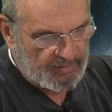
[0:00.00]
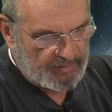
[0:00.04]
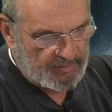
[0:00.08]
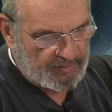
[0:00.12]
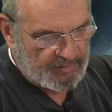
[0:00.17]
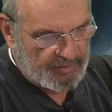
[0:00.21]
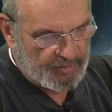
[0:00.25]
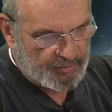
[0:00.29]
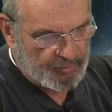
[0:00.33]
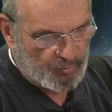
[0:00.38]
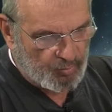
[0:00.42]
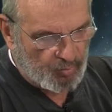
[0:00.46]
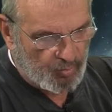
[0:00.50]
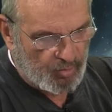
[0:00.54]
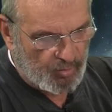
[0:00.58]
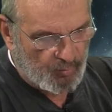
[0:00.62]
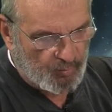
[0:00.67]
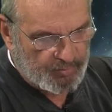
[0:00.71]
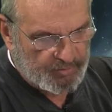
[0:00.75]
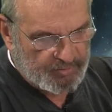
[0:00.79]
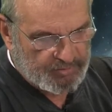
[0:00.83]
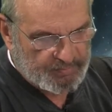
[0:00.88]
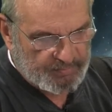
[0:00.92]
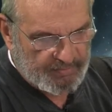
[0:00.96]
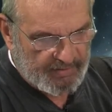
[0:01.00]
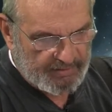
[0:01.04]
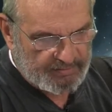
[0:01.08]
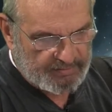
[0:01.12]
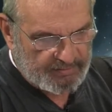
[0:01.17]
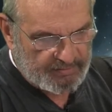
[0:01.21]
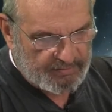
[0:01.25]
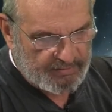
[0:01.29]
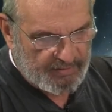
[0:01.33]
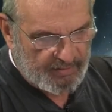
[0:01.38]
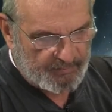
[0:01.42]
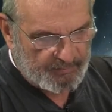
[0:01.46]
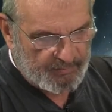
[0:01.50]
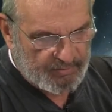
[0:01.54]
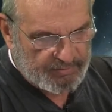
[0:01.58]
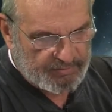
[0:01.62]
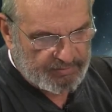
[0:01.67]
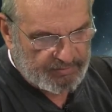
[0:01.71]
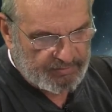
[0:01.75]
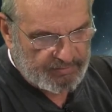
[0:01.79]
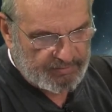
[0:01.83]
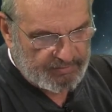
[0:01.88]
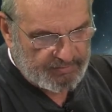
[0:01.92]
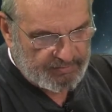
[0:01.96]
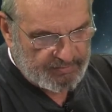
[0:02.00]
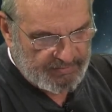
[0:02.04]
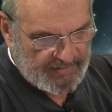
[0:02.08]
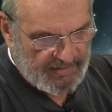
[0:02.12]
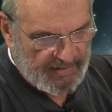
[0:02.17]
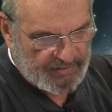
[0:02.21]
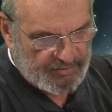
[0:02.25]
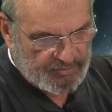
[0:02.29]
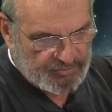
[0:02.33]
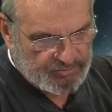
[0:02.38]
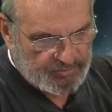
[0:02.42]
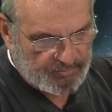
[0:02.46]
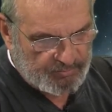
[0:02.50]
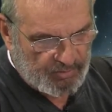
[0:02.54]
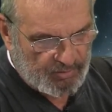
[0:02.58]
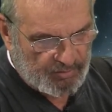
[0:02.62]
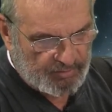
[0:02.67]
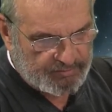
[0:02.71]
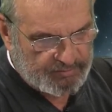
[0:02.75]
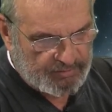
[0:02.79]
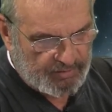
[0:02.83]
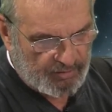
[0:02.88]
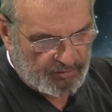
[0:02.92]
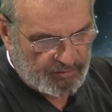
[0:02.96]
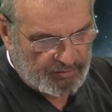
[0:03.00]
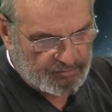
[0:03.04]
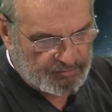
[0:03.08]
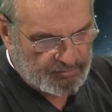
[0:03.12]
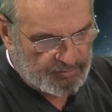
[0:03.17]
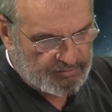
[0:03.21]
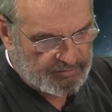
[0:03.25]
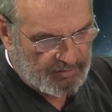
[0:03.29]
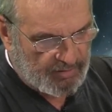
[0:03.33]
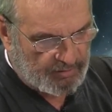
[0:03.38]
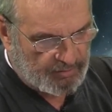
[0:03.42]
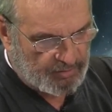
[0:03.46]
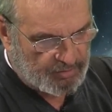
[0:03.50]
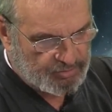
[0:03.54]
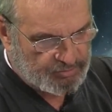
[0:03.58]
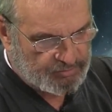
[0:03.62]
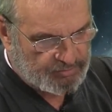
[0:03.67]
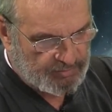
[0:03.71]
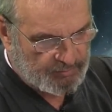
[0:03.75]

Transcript: Later on, we expected them, but that is the military to tell us